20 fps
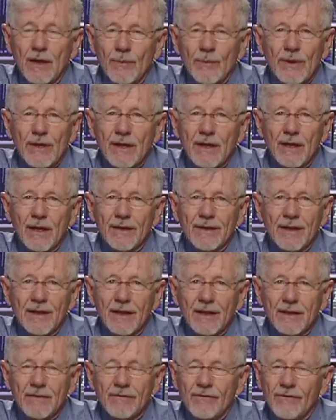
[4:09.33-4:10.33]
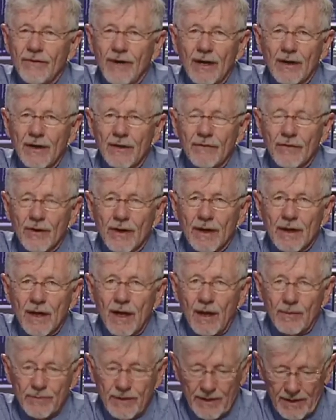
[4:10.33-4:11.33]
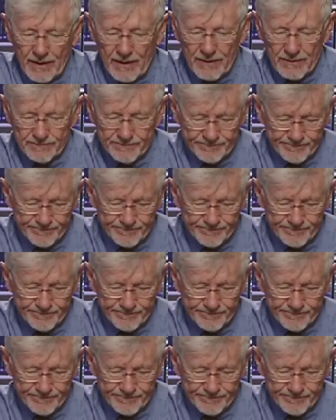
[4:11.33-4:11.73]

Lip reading: because it is very, very complicated.